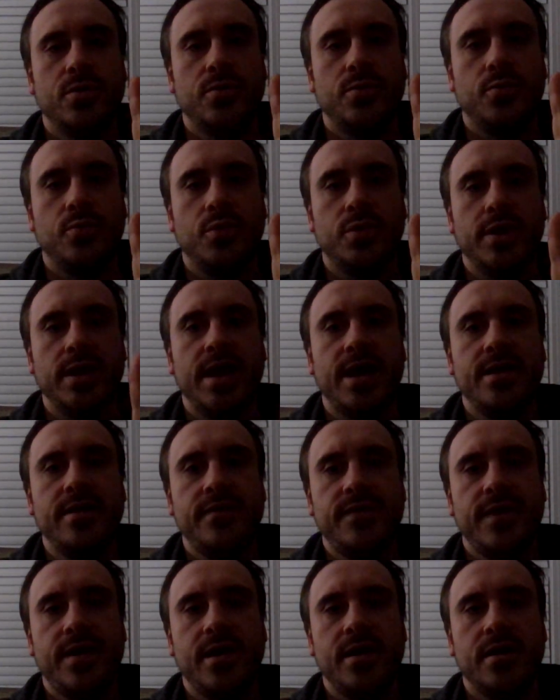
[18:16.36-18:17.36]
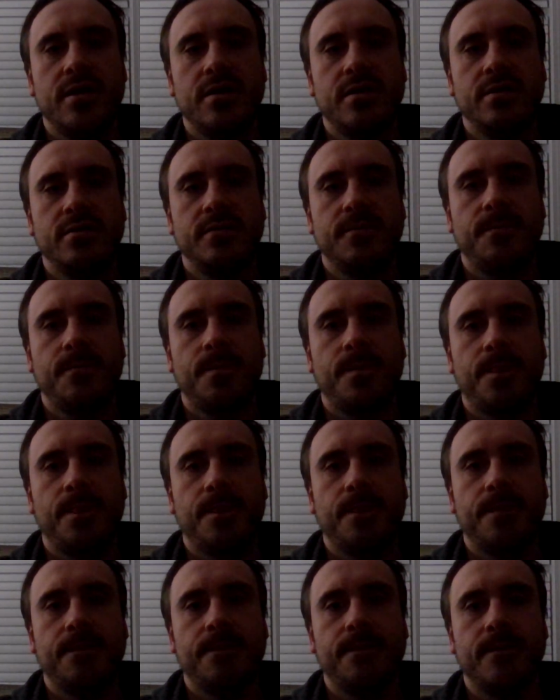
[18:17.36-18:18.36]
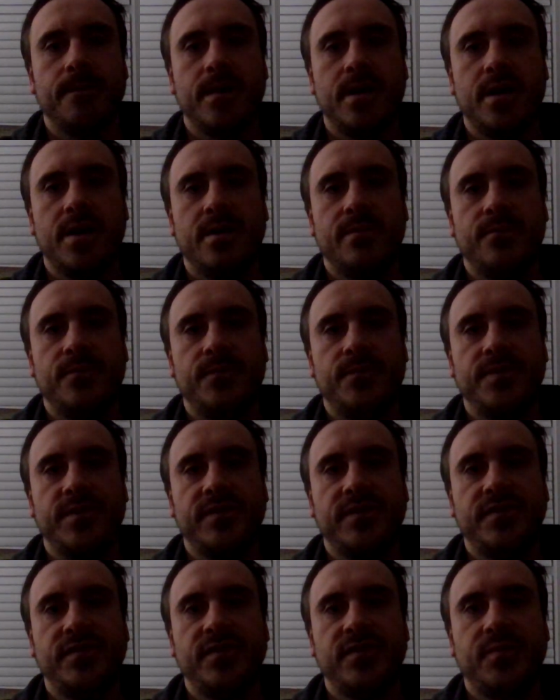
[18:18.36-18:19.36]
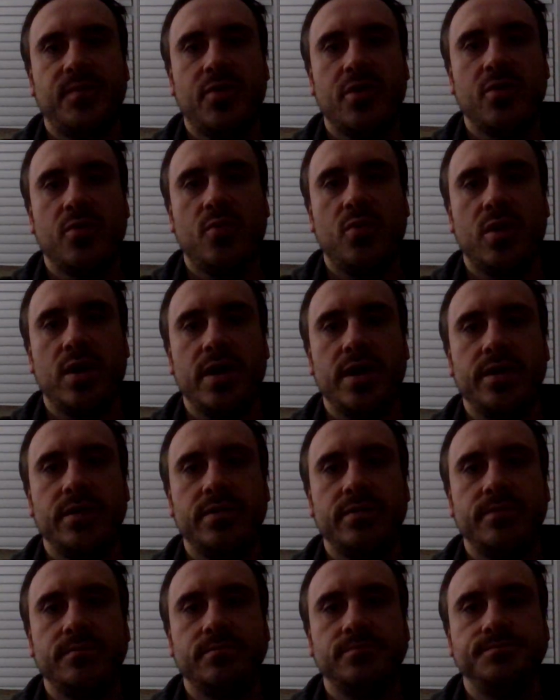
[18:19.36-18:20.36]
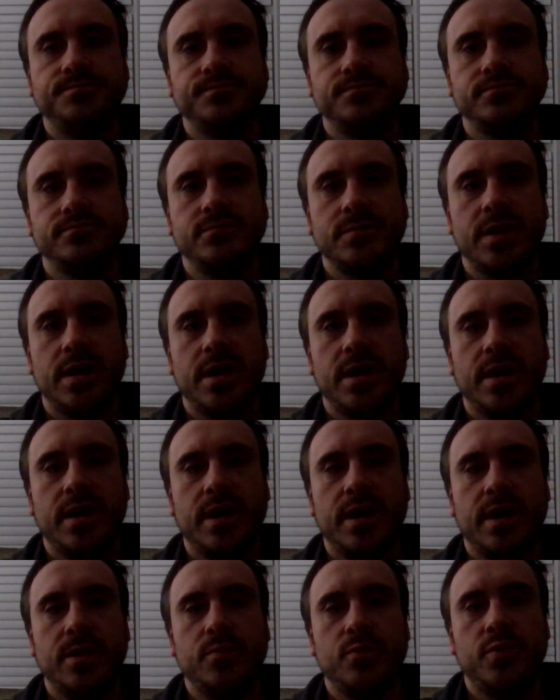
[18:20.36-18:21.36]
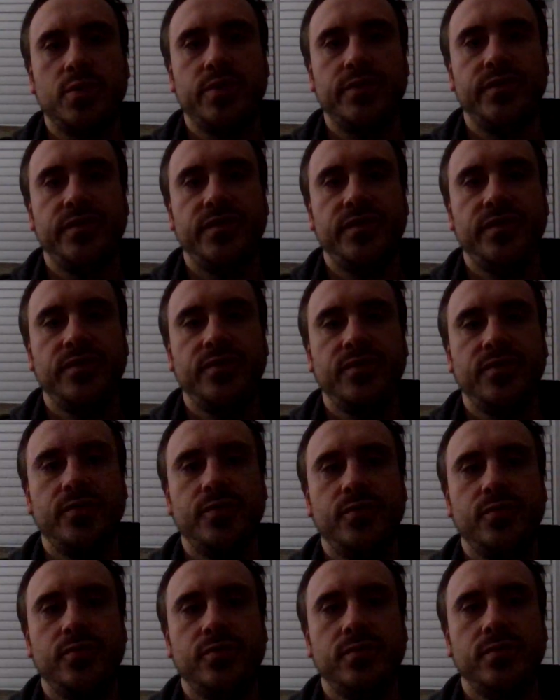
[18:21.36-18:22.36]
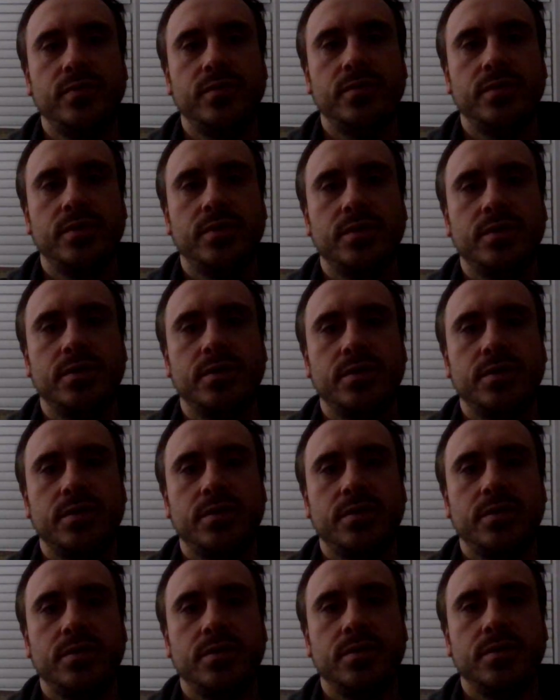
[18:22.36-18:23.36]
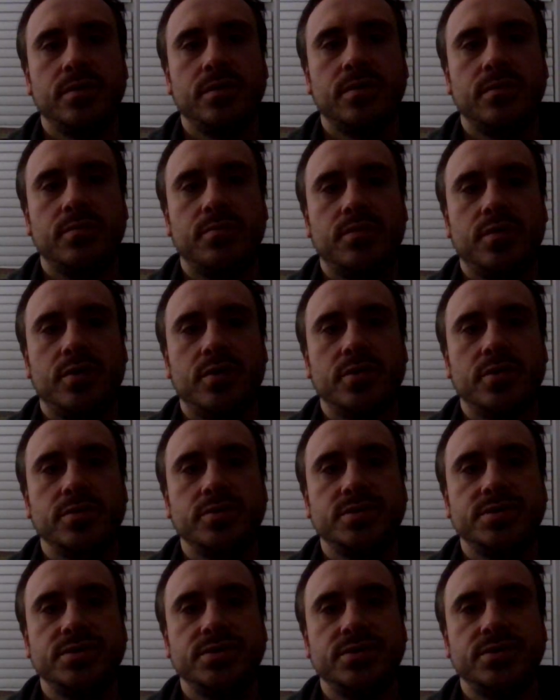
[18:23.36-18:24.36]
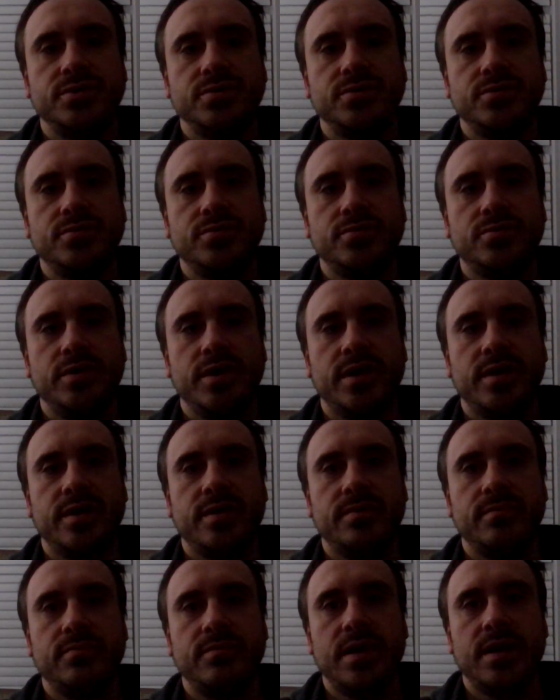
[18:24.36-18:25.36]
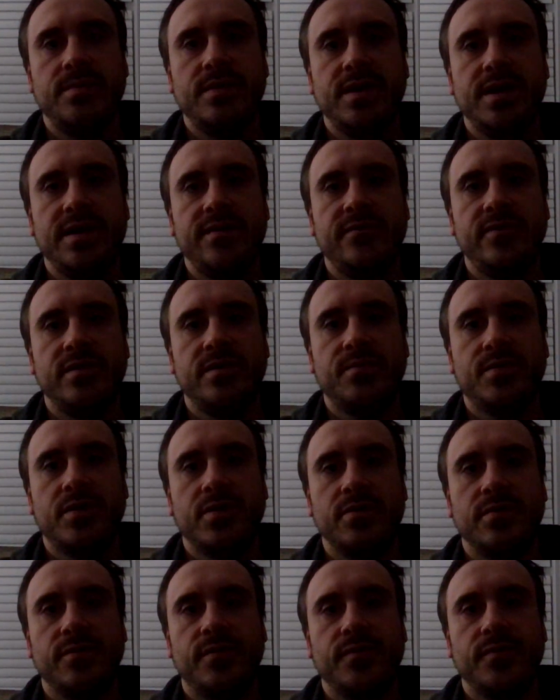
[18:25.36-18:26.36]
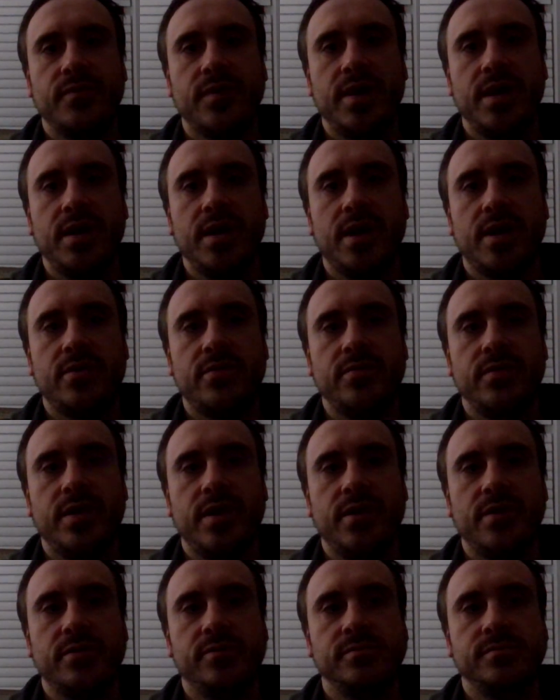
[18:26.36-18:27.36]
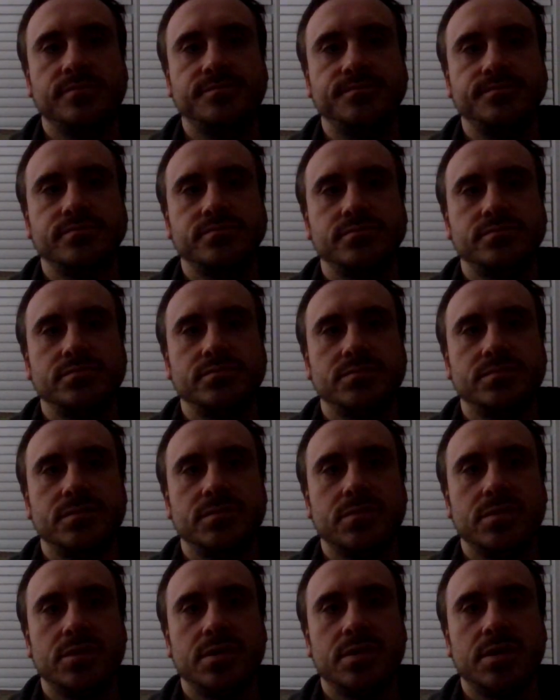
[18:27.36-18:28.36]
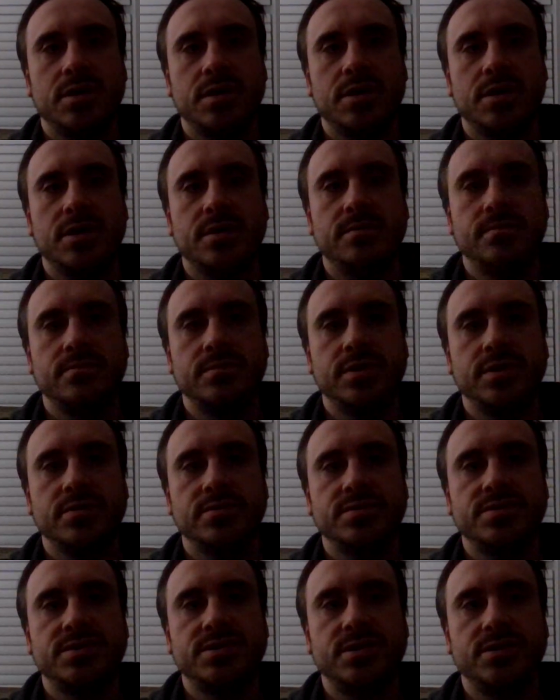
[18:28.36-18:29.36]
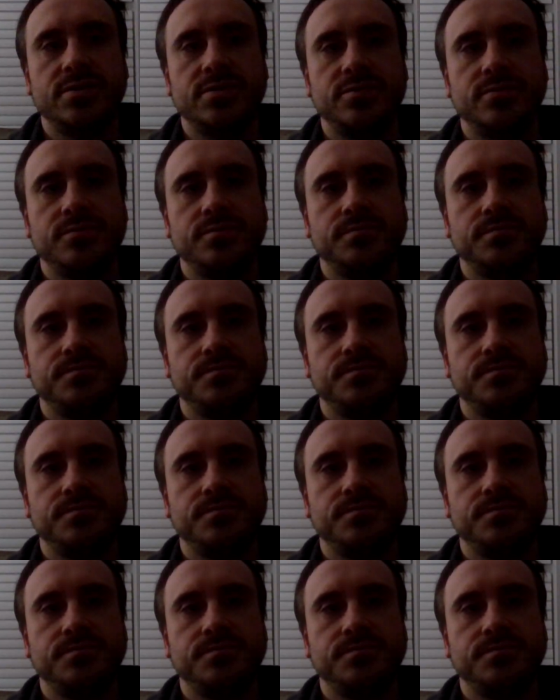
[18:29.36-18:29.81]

We'll end there. This is just part 1, and we'll do part 2 and maybe even a part 3. I don't know. Here soon.